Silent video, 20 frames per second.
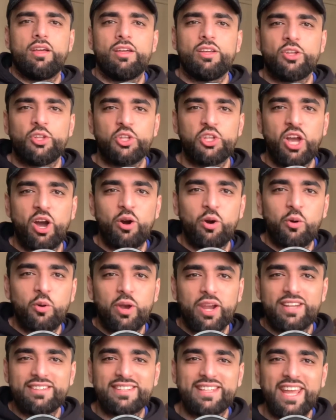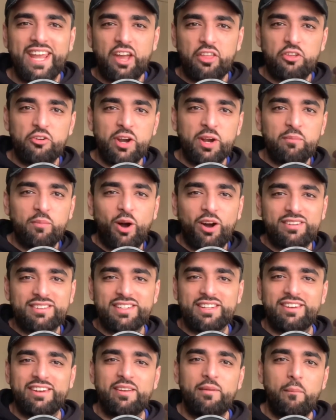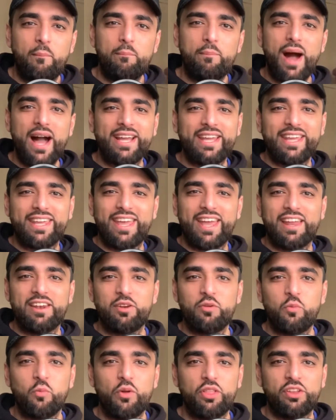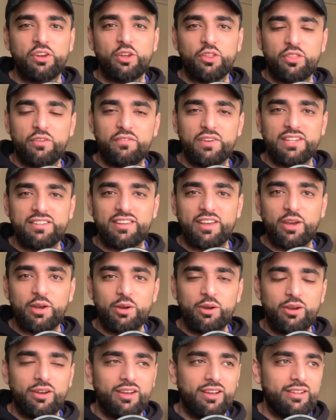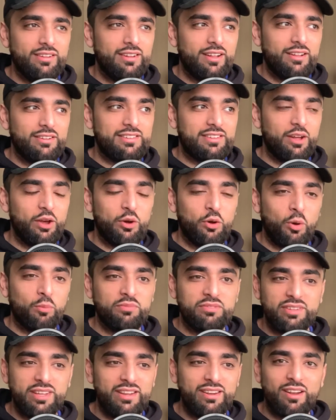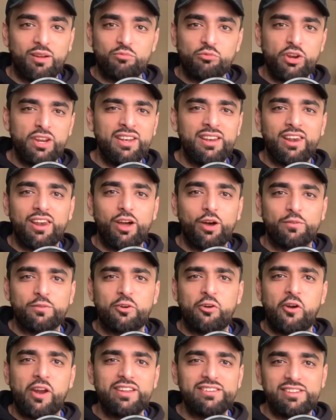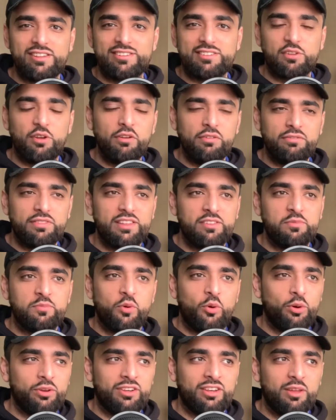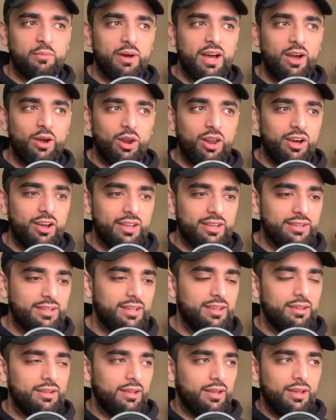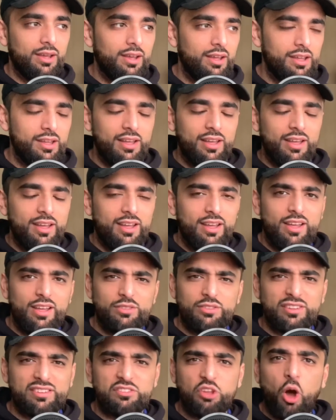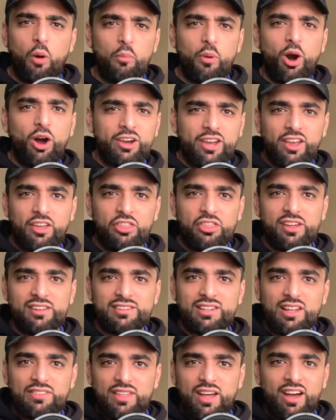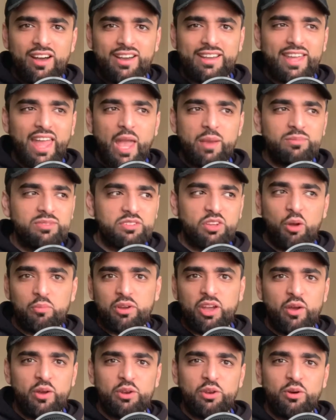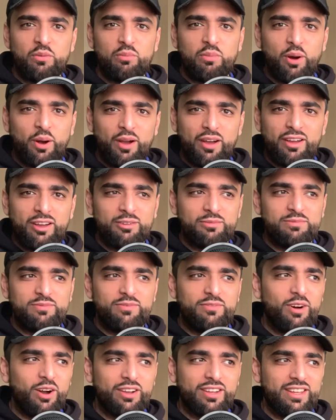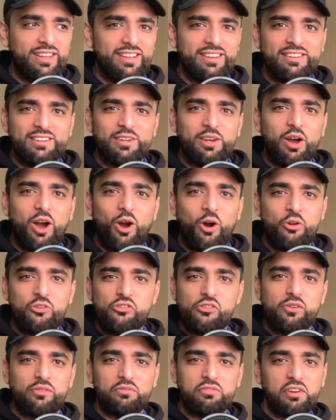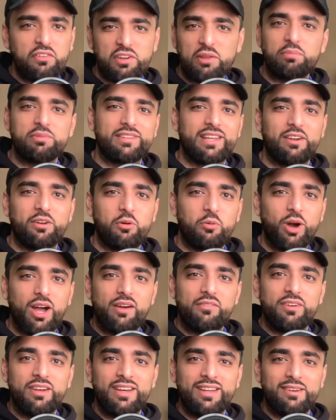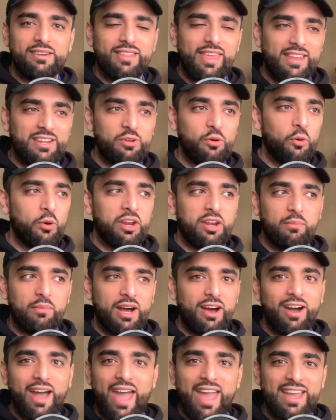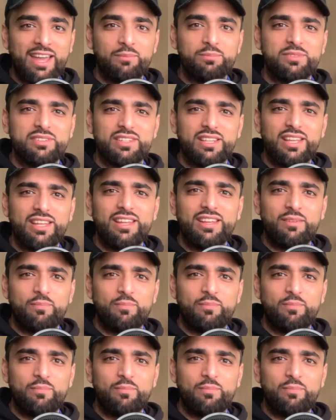Yo, it's King of the Ring Boxing, back again with another video. So I'm reading a lot of crazy stuff this morning about like the stock market and things like that. GameStop going up by fucking 150% or whatever, and they're talking about AMC